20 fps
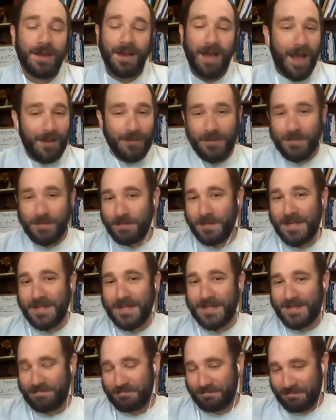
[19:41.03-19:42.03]
I would be
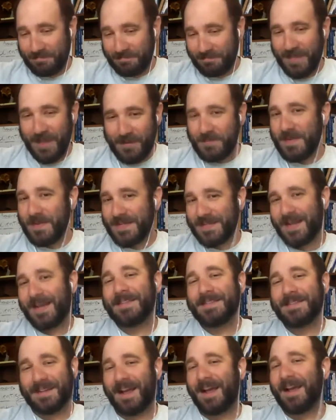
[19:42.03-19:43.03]
t- that would be
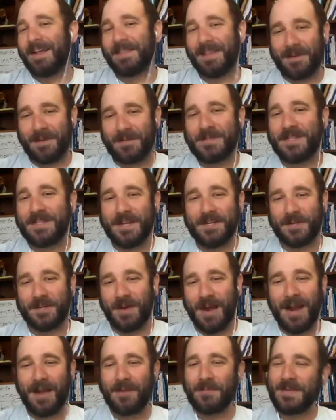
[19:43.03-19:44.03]
science denial that I was teaching,
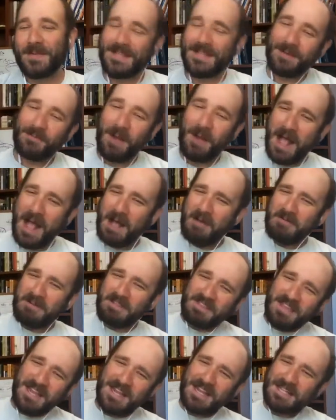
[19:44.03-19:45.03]
right? I would be saying, well, we
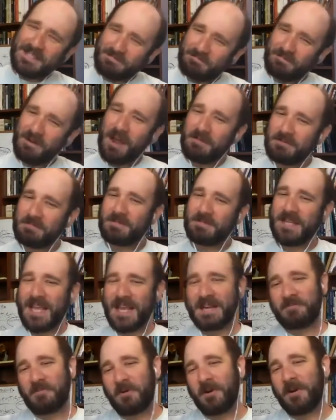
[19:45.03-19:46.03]
think it's probably
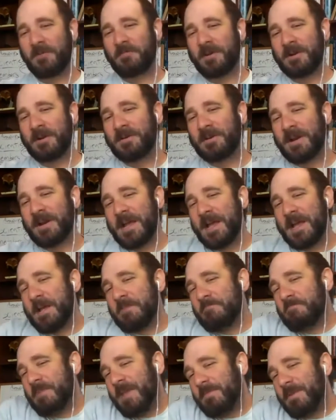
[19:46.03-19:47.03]
getting warmer.
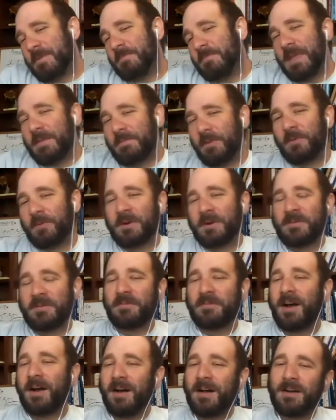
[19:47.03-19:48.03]
Maybe people were
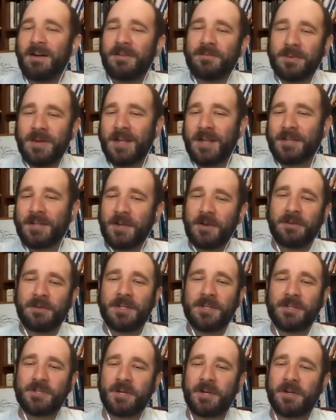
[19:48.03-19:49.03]
involved. We're not
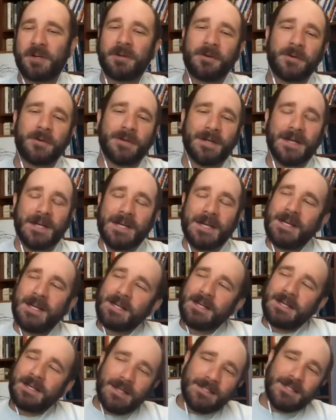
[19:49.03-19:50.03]
totally sure.
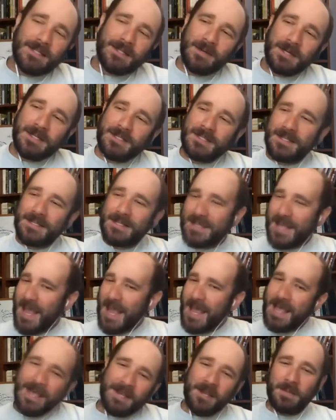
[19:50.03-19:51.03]
Consequences,
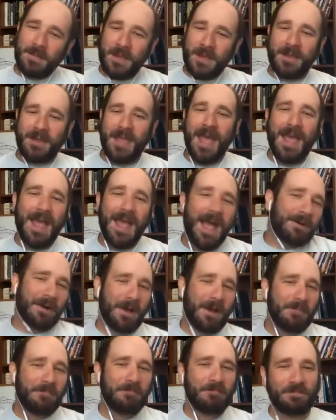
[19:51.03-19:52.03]
yeah, it could be okay. I don't
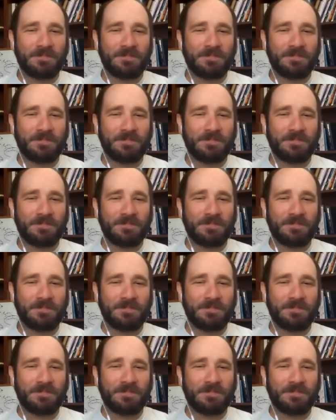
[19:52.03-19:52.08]
know.